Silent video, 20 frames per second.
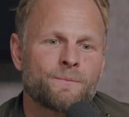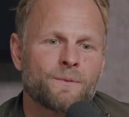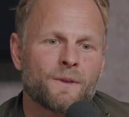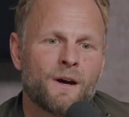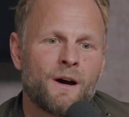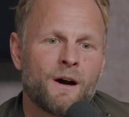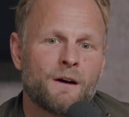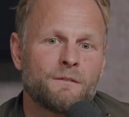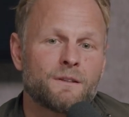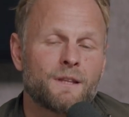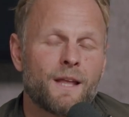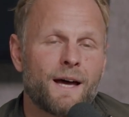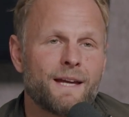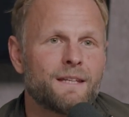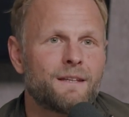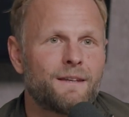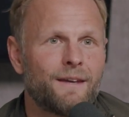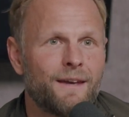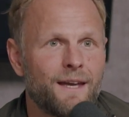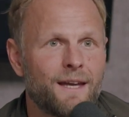of,
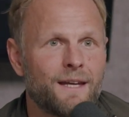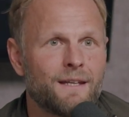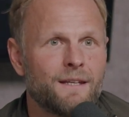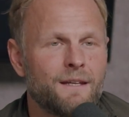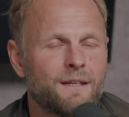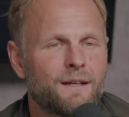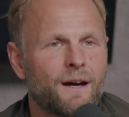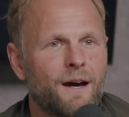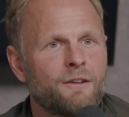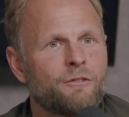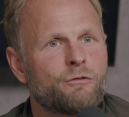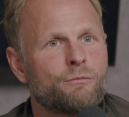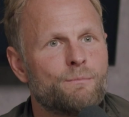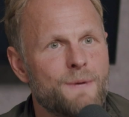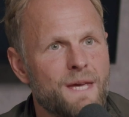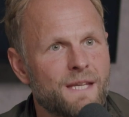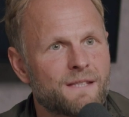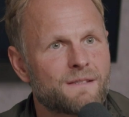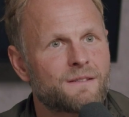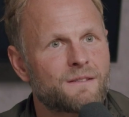like Cain, he kind of
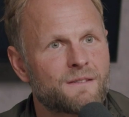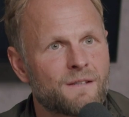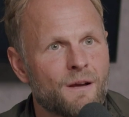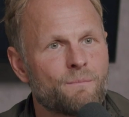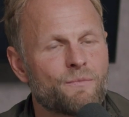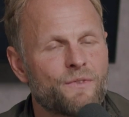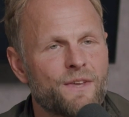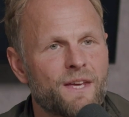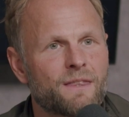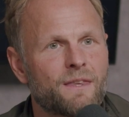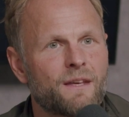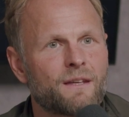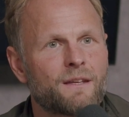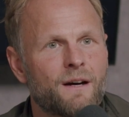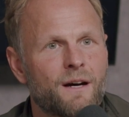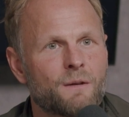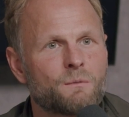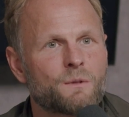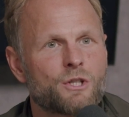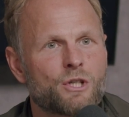missed something that
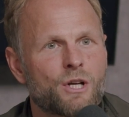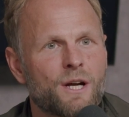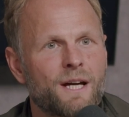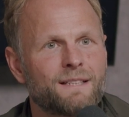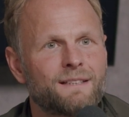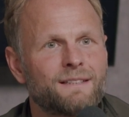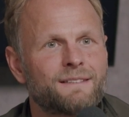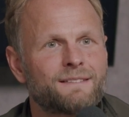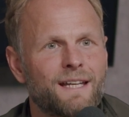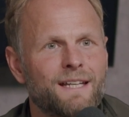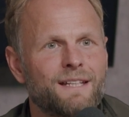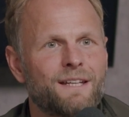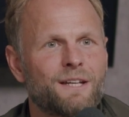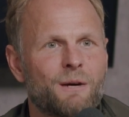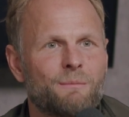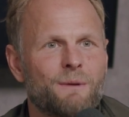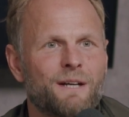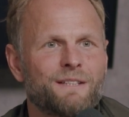God was trying to say to him.